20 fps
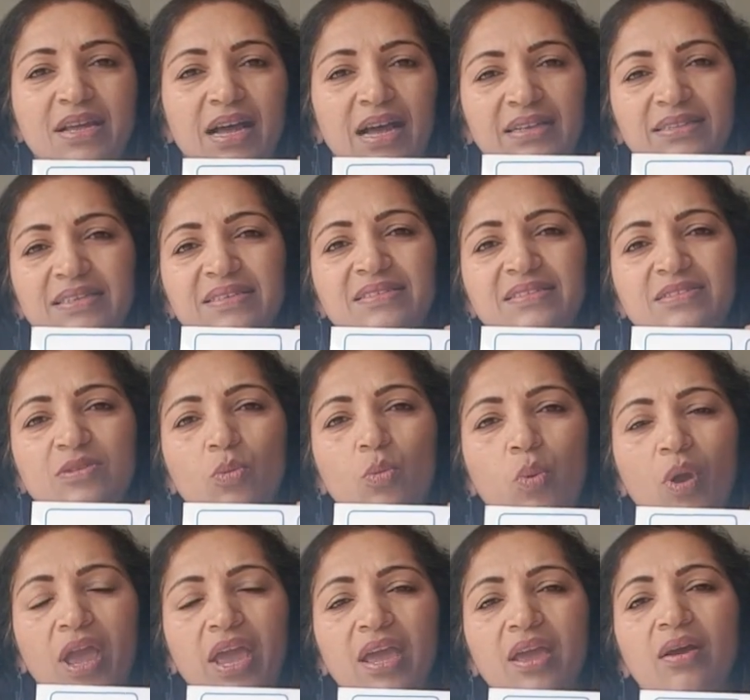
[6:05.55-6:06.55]
And this is a
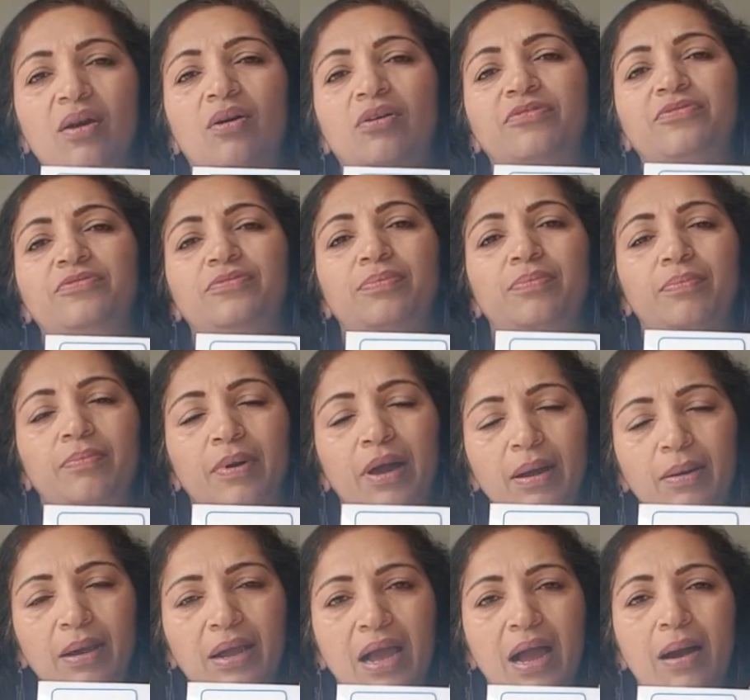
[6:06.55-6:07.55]
way of
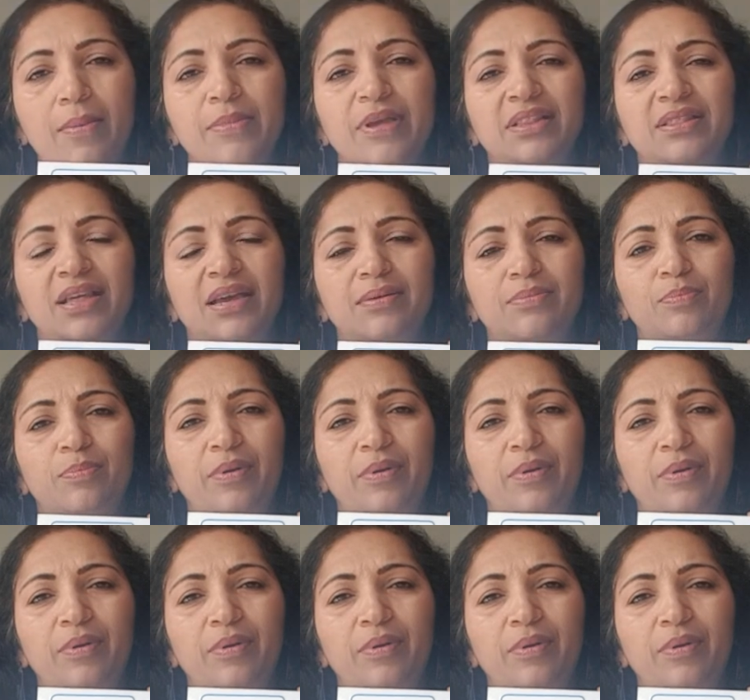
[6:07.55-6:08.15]
calming their